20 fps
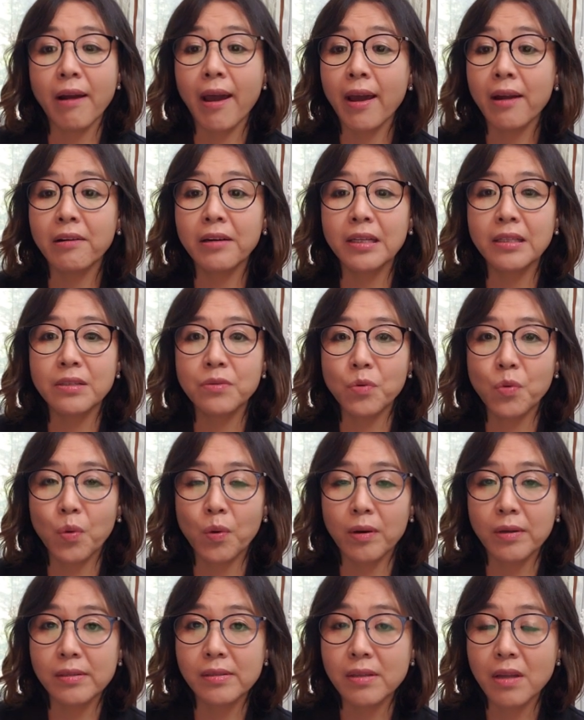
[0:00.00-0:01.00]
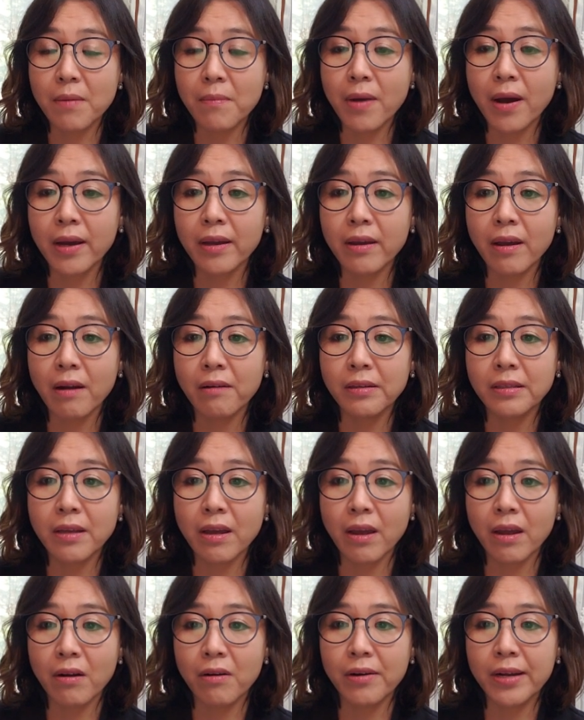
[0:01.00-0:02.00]
arid or semi-arid
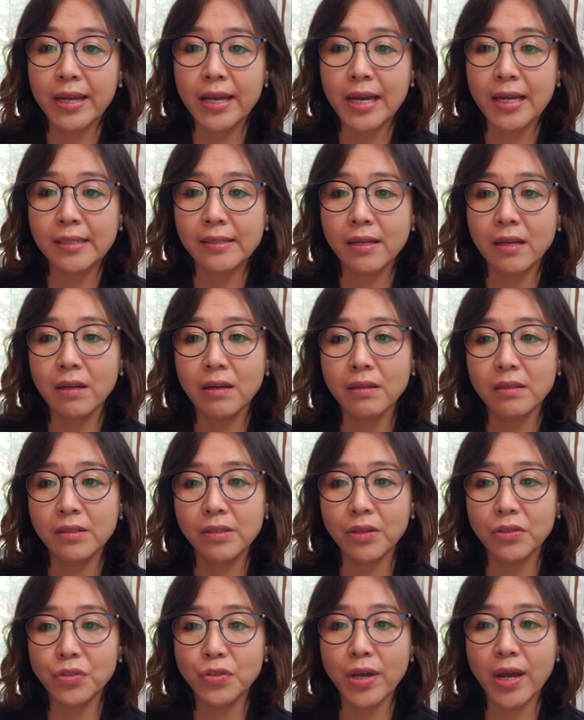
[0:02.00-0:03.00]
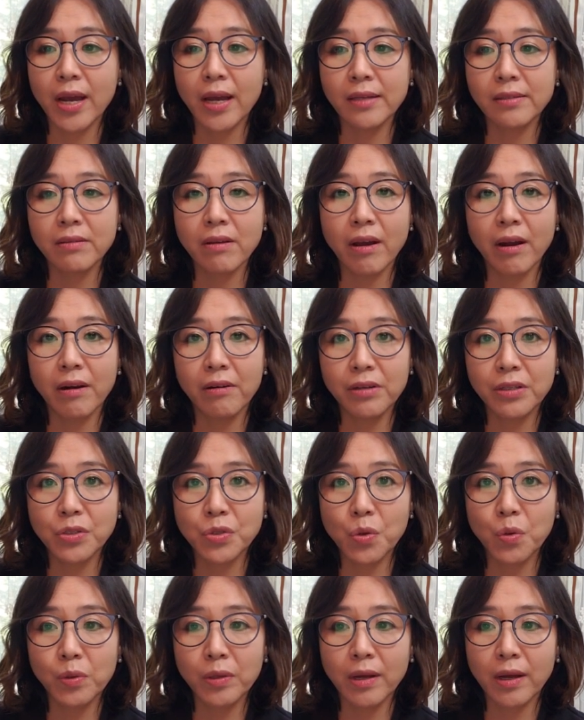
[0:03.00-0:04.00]
areas such as
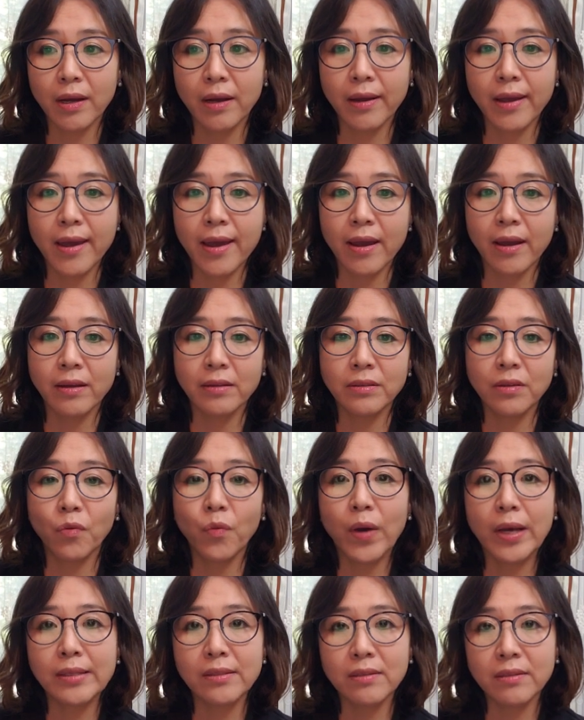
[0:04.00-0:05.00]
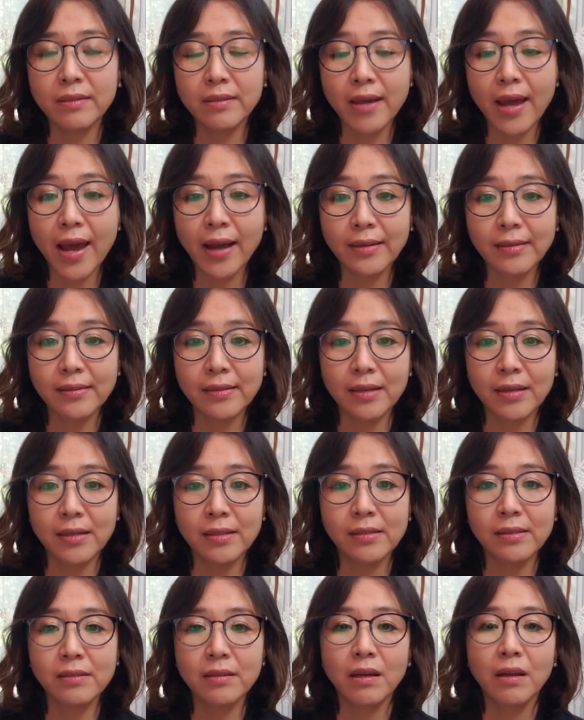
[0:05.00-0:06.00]
Arizona and Western
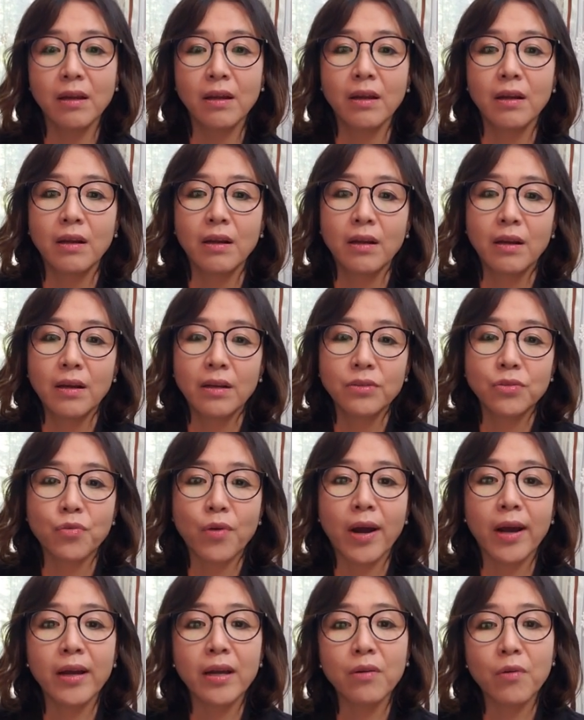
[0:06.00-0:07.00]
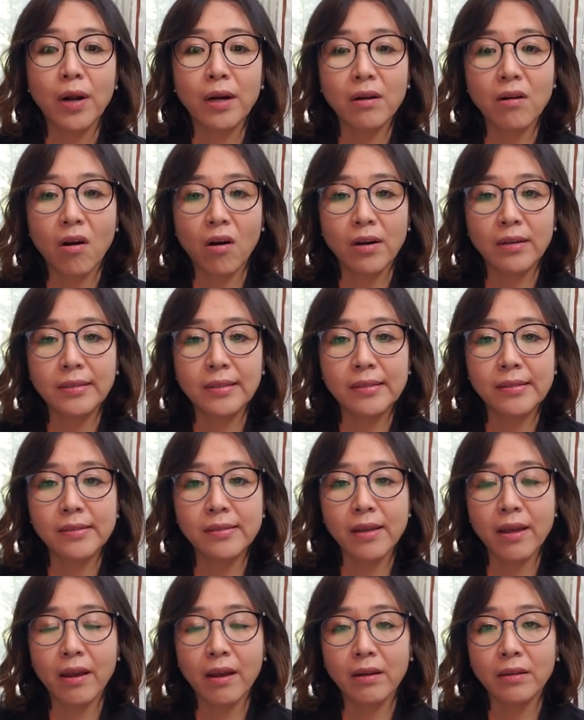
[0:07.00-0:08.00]
Texas, dry rock
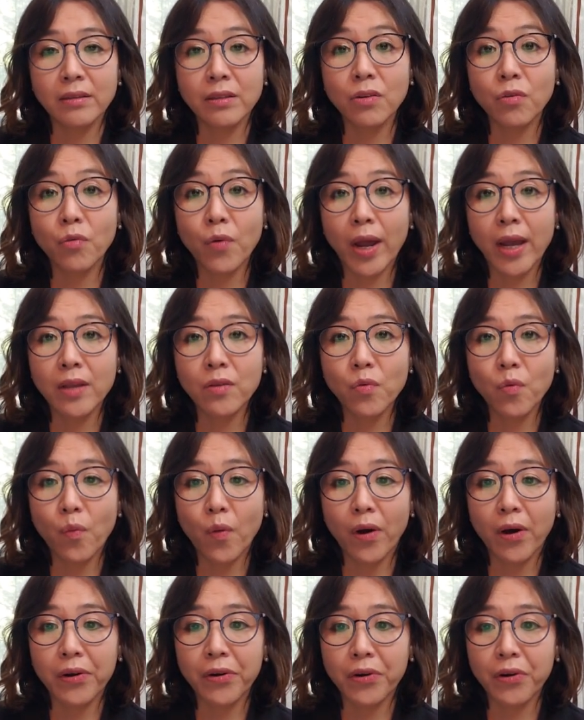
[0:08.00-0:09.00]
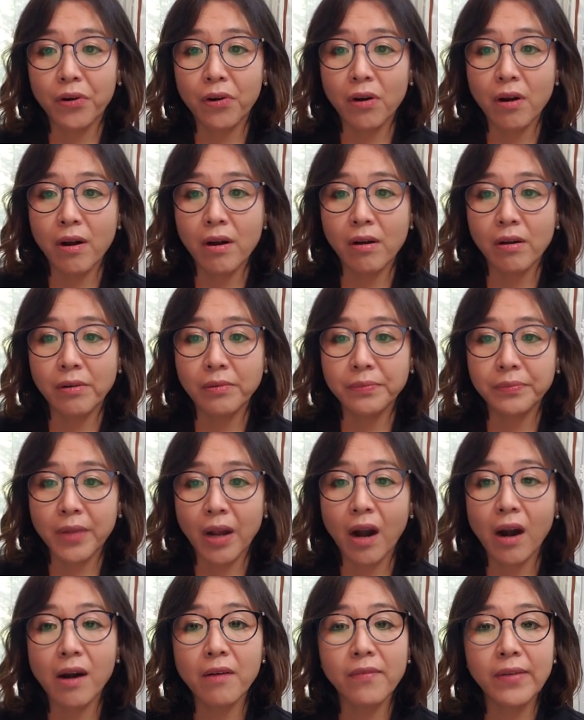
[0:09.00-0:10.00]
gardens and rainwater
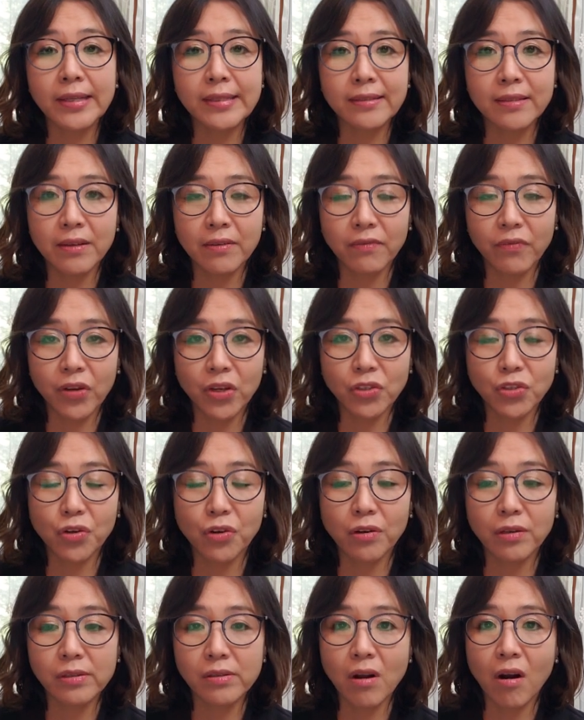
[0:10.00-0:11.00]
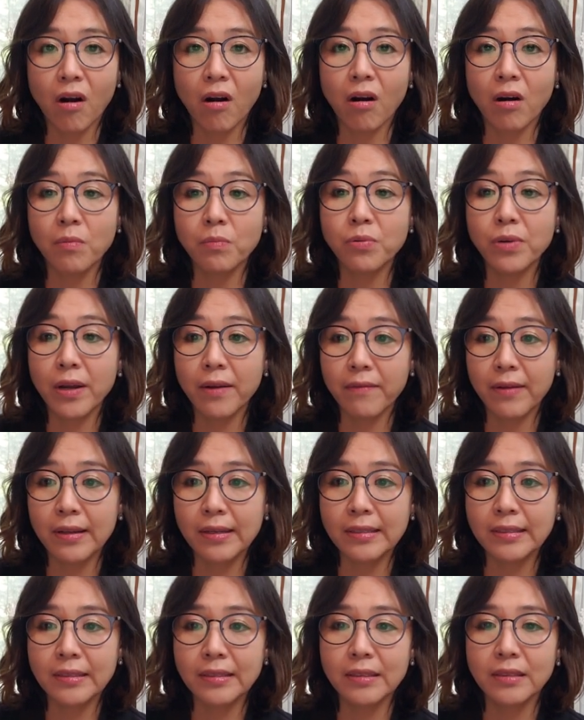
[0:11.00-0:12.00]
harvesting features are
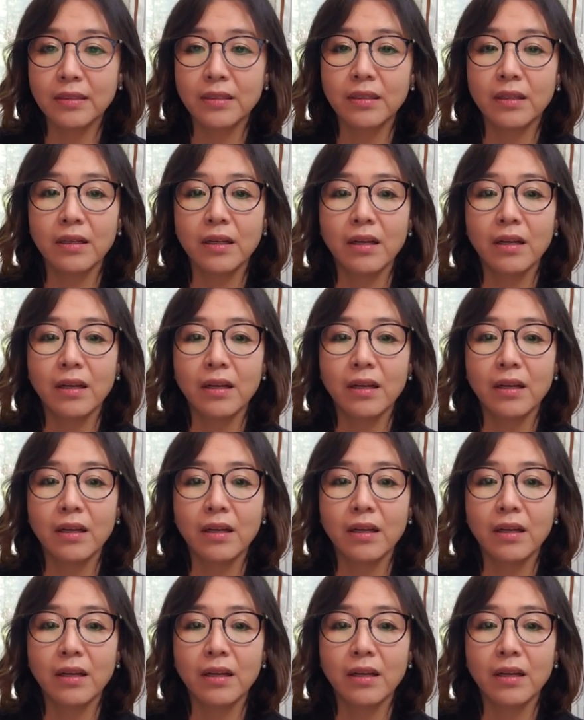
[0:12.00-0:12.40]
prevalent.